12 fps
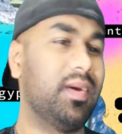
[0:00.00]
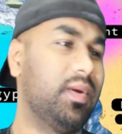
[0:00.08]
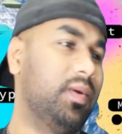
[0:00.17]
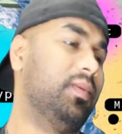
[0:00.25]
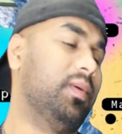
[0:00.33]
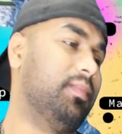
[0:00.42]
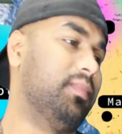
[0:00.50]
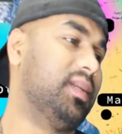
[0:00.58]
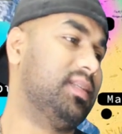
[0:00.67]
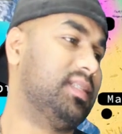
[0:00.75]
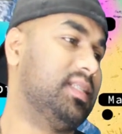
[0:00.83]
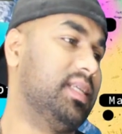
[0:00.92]
Good one, but
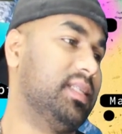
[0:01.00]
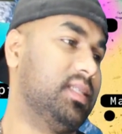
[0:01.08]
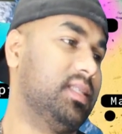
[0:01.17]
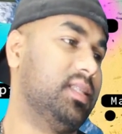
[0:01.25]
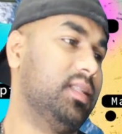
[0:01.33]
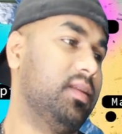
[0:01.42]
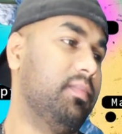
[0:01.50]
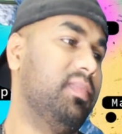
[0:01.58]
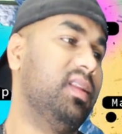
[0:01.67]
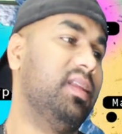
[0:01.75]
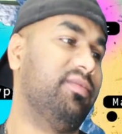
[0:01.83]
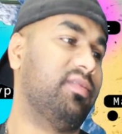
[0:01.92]
it's still the
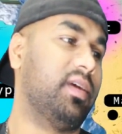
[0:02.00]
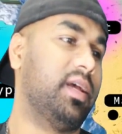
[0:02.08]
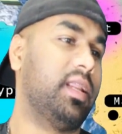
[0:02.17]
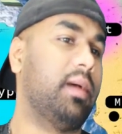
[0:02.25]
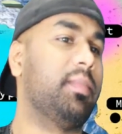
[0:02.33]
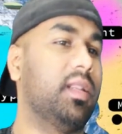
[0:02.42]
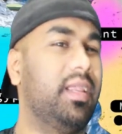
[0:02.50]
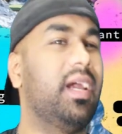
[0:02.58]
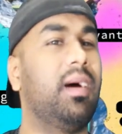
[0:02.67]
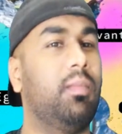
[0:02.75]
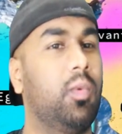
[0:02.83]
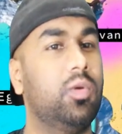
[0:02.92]
belief, right? I mean,
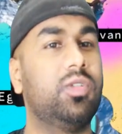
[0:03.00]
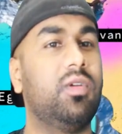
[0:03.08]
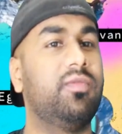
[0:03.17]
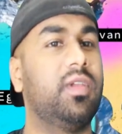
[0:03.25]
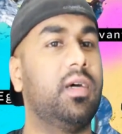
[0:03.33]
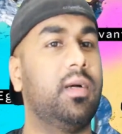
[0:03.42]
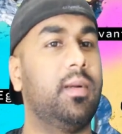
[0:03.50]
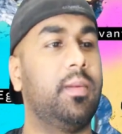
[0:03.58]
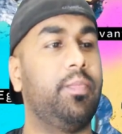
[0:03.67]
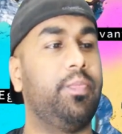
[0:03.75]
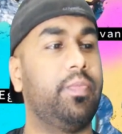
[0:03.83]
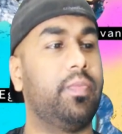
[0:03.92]
yeah, most of
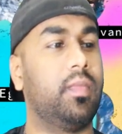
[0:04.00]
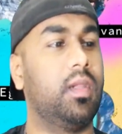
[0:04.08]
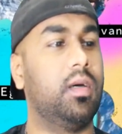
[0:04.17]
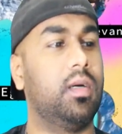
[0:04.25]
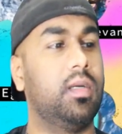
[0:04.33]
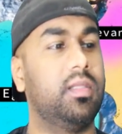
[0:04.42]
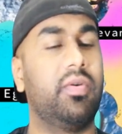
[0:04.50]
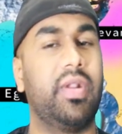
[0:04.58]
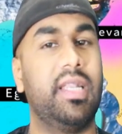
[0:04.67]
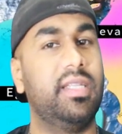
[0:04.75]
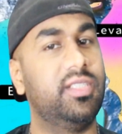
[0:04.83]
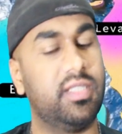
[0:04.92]
the
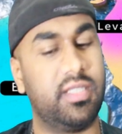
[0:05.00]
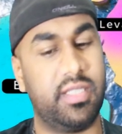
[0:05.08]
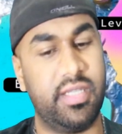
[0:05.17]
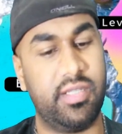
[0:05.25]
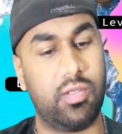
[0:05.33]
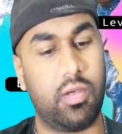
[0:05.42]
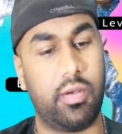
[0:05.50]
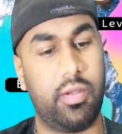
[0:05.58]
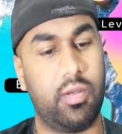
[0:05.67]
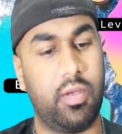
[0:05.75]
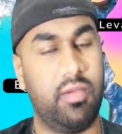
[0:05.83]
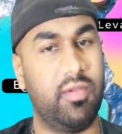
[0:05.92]
religious things, or
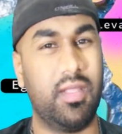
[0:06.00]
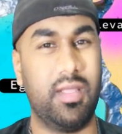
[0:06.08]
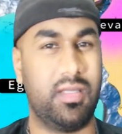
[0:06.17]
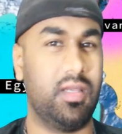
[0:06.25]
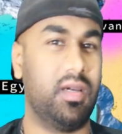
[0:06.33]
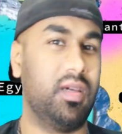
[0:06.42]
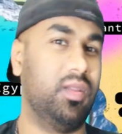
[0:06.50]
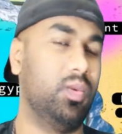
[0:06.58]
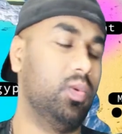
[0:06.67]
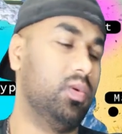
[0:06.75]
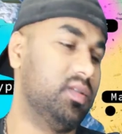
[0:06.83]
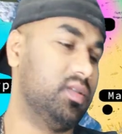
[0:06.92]
even it's
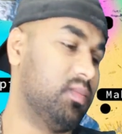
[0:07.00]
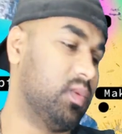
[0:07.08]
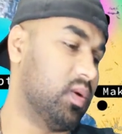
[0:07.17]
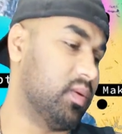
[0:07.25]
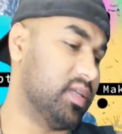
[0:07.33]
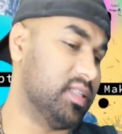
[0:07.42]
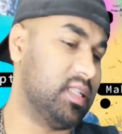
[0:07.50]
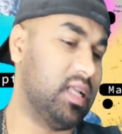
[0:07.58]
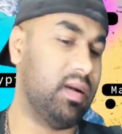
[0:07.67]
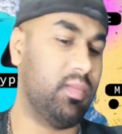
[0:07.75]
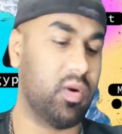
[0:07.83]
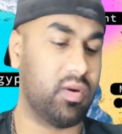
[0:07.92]
Hinduism or
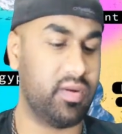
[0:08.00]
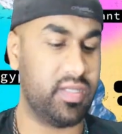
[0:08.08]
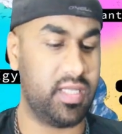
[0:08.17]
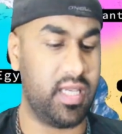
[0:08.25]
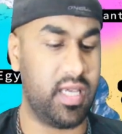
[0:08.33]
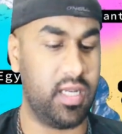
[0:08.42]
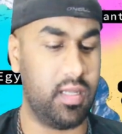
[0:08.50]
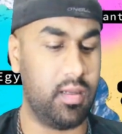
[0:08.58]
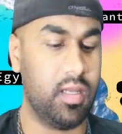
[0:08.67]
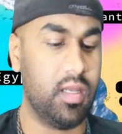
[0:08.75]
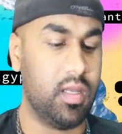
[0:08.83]
Islam or Christianity,